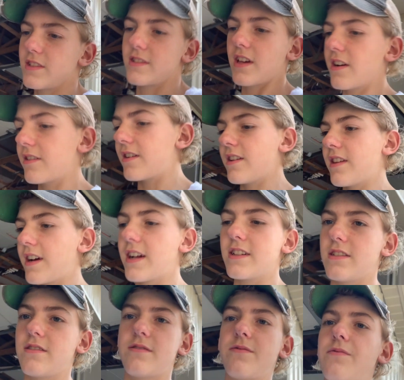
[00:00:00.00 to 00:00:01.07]
set or anything. I
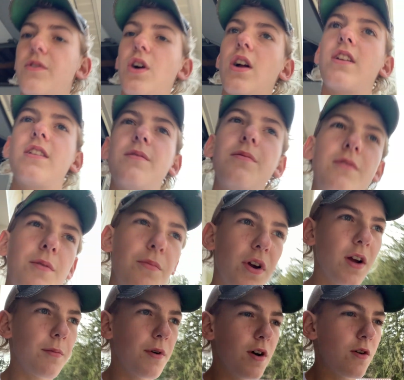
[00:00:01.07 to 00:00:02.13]
just forgot to bring
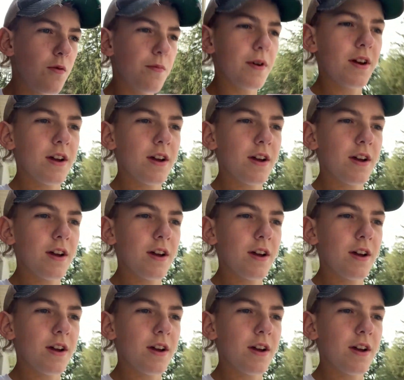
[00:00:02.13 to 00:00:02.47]
them home.